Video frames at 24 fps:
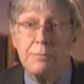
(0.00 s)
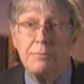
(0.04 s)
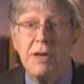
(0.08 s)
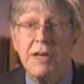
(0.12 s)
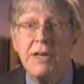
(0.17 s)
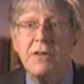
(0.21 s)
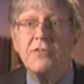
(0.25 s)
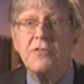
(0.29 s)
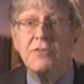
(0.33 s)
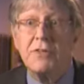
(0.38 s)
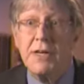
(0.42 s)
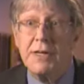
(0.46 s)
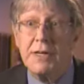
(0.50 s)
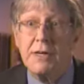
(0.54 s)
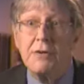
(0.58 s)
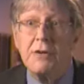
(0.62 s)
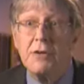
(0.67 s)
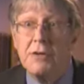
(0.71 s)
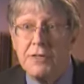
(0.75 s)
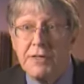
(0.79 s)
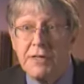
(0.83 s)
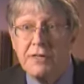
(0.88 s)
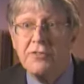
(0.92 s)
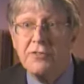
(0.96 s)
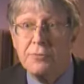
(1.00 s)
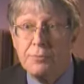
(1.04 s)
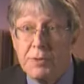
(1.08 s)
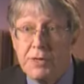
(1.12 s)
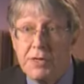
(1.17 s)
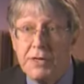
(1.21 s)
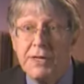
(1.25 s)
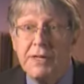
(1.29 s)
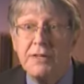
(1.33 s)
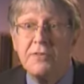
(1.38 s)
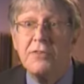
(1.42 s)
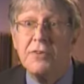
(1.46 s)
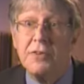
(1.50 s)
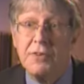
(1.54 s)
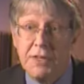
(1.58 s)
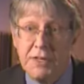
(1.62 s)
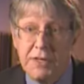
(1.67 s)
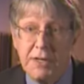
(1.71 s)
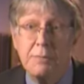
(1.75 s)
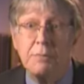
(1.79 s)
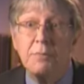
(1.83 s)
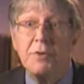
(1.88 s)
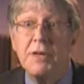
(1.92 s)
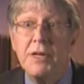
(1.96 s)
based on our own experience and
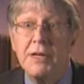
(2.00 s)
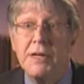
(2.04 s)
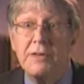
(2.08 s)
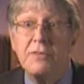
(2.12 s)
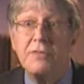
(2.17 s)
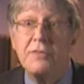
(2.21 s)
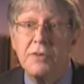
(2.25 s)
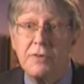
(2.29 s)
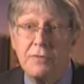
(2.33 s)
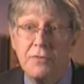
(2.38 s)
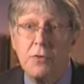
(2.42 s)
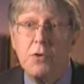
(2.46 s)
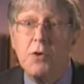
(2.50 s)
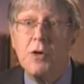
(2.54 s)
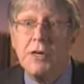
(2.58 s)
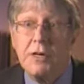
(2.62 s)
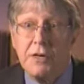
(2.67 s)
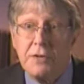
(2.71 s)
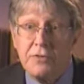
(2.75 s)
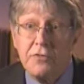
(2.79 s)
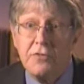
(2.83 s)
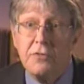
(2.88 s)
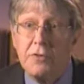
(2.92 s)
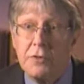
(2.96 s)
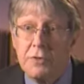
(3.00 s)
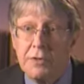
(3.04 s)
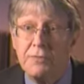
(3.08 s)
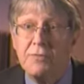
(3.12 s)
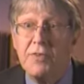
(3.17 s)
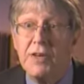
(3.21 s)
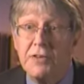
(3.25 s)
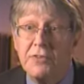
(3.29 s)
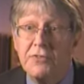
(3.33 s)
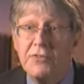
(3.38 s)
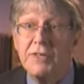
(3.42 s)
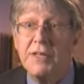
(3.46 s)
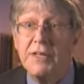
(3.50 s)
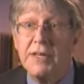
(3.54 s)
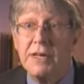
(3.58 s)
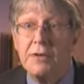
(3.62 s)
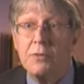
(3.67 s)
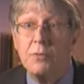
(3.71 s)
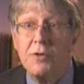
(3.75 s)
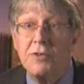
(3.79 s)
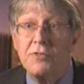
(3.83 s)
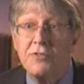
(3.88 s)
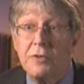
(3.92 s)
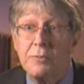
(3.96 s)
the complaints of lawyers who
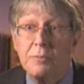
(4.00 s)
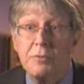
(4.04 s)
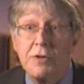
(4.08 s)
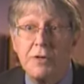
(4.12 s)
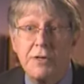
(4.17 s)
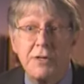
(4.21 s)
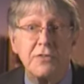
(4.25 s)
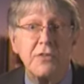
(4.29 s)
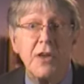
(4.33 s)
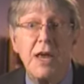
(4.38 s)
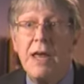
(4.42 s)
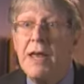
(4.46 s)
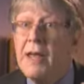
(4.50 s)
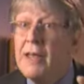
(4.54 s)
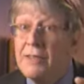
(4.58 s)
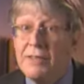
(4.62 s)
investigated whistleblowers.